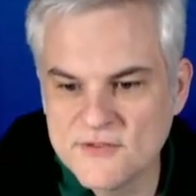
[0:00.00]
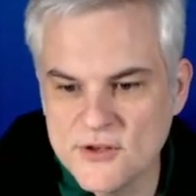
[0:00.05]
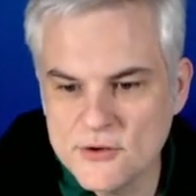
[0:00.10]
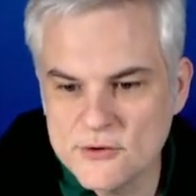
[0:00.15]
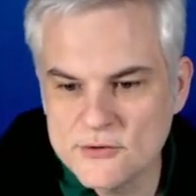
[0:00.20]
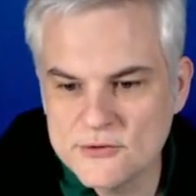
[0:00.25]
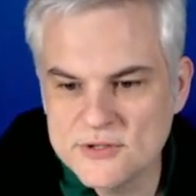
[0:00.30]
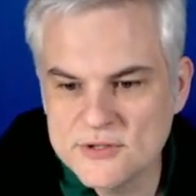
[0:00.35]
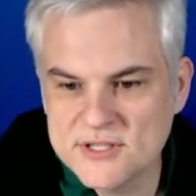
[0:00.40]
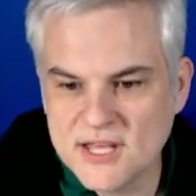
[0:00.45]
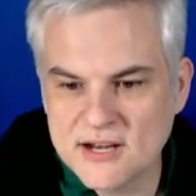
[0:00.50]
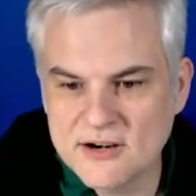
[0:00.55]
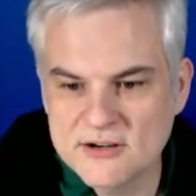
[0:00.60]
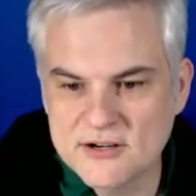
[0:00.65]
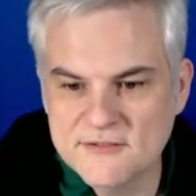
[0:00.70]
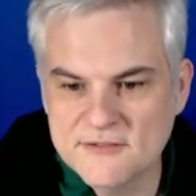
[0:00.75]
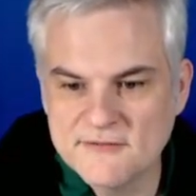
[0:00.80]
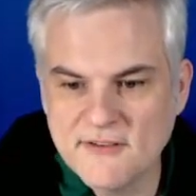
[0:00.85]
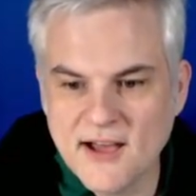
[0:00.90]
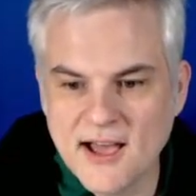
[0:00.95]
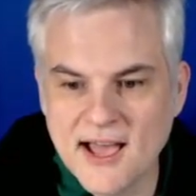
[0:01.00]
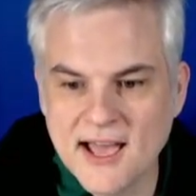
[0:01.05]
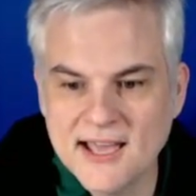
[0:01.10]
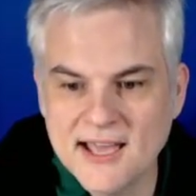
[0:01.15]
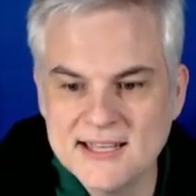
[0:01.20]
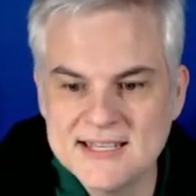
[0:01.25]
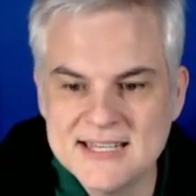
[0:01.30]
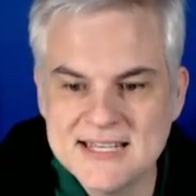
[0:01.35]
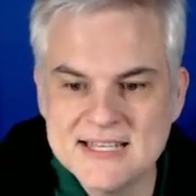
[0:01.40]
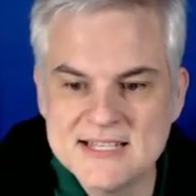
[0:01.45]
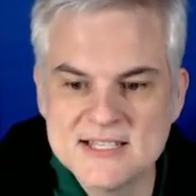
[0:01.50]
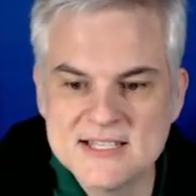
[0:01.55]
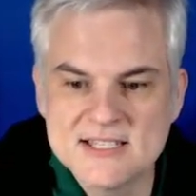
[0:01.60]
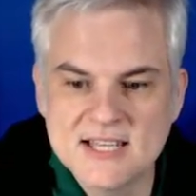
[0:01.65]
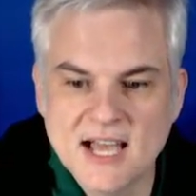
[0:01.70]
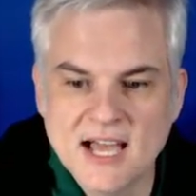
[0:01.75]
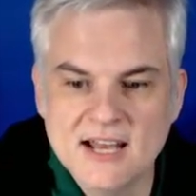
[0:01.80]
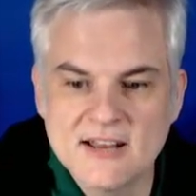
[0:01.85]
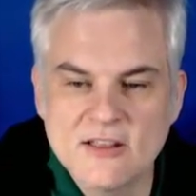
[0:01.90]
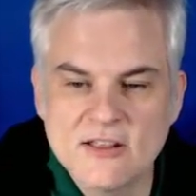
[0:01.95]
views that are defined
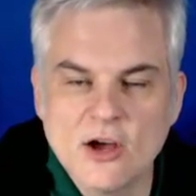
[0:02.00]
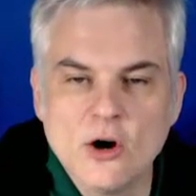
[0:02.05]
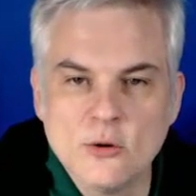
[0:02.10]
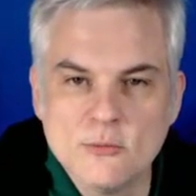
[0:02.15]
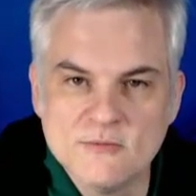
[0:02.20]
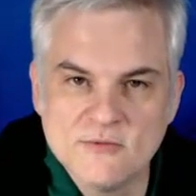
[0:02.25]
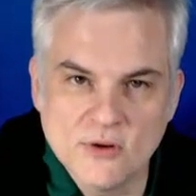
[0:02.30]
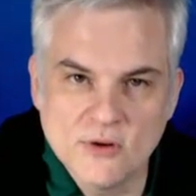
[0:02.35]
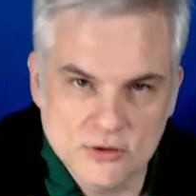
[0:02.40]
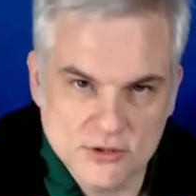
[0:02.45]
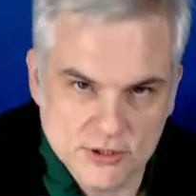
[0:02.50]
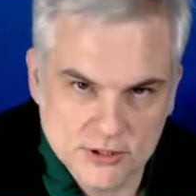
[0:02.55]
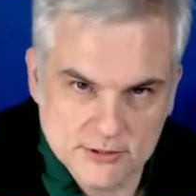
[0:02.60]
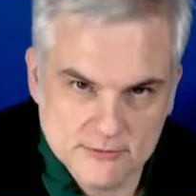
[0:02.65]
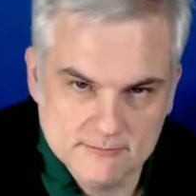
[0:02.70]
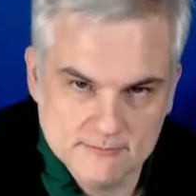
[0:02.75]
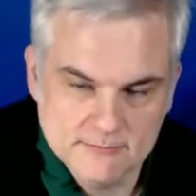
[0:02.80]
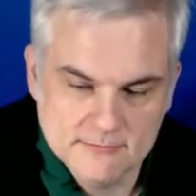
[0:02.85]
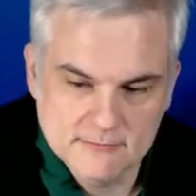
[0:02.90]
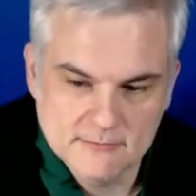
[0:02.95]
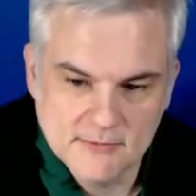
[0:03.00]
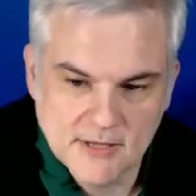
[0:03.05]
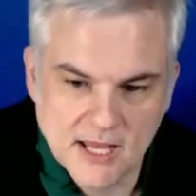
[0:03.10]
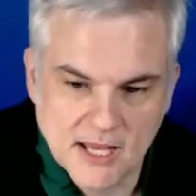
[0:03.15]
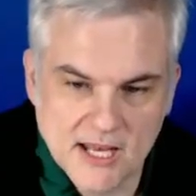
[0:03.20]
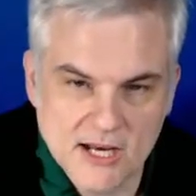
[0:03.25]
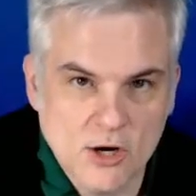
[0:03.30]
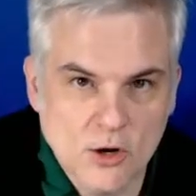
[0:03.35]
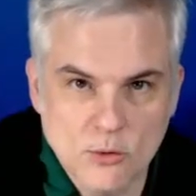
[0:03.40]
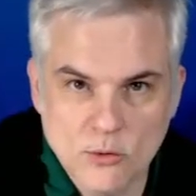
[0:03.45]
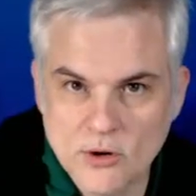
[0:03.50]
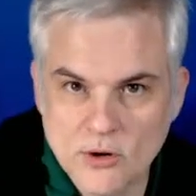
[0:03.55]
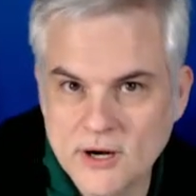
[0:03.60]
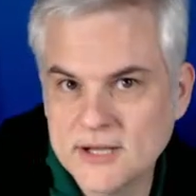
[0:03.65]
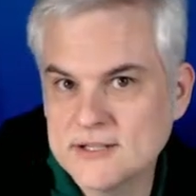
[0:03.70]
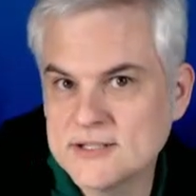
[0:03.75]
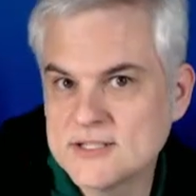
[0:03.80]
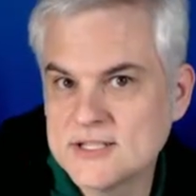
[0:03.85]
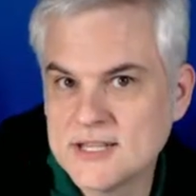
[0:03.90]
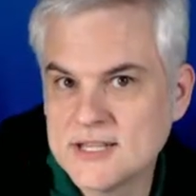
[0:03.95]
inside of the home folder. and nowhere
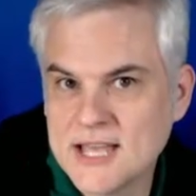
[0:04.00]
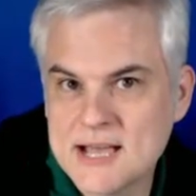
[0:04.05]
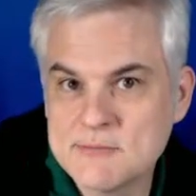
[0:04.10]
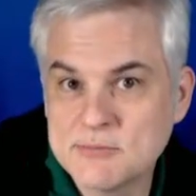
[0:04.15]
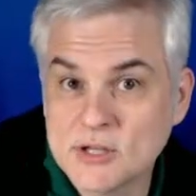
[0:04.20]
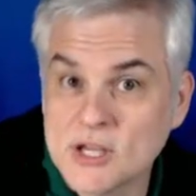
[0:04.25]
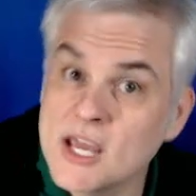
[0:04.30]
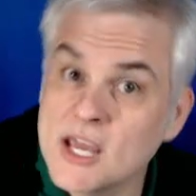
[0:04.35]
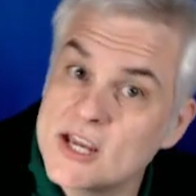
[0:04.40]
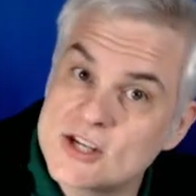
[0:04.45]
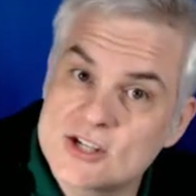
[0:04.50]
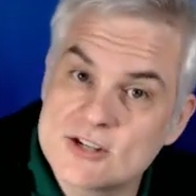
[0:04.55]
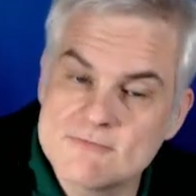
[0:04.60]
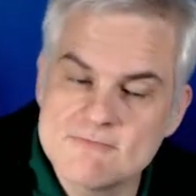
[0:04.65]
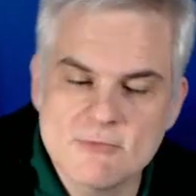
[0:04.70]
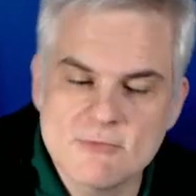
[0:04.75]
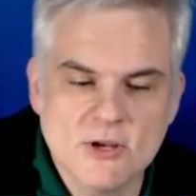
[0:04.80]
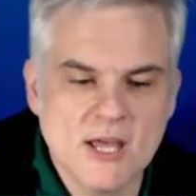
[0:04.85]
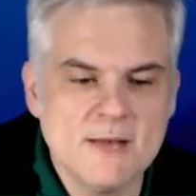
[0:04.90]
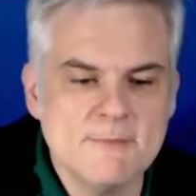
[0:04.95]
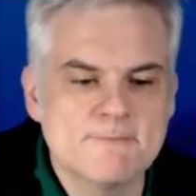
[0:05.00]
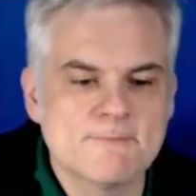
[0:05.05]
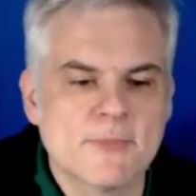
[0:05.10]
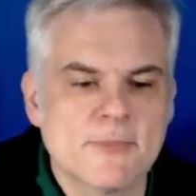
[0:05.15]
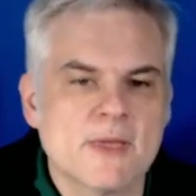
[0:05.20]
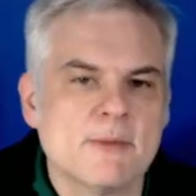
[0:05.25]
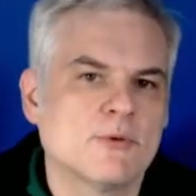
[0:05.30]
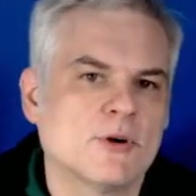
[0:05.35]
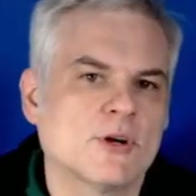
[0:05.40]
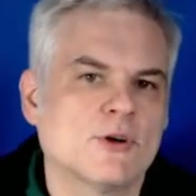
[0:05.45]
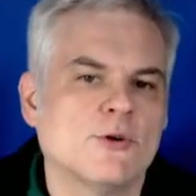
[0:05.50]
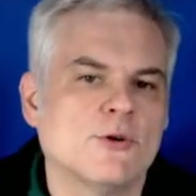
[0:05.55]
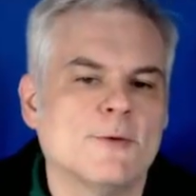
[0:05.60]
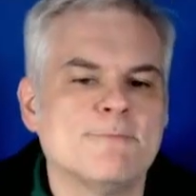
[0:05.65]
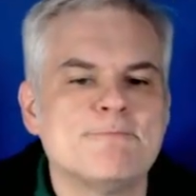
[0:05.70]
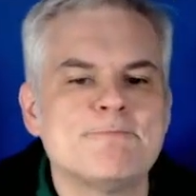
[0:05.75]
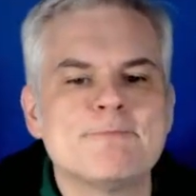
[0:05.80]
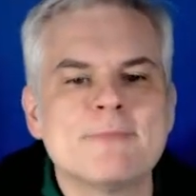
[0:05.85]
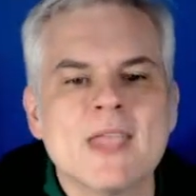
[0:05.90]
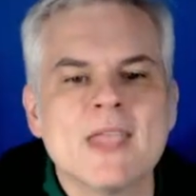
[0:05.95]
else in the application. Okay, pretty
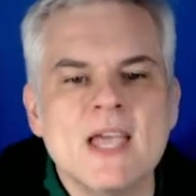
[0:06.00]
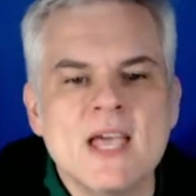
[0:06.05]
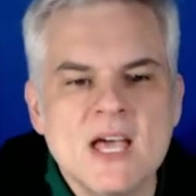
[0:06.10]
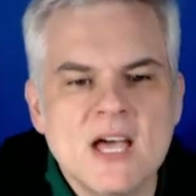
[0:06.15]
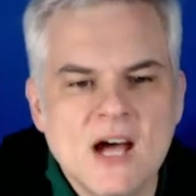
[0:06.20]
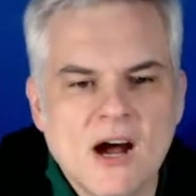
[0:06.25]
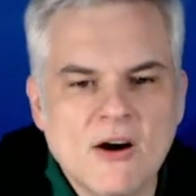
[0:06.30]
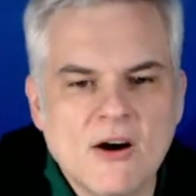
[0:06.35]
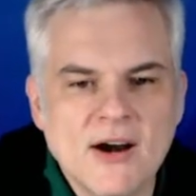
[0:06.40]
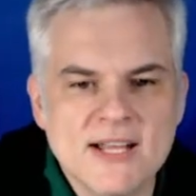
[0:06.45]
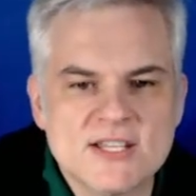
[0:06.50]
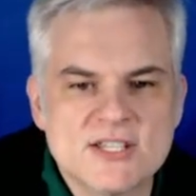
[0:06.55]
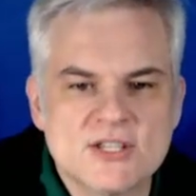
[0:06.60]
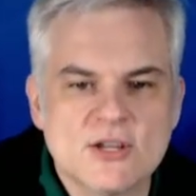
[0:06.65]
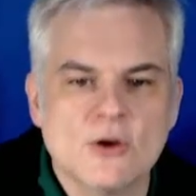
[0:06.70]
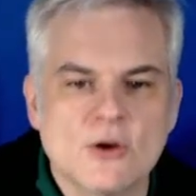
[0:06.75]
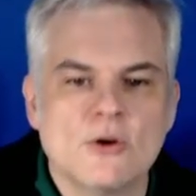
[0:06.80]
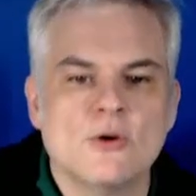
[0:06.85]
cool. All right,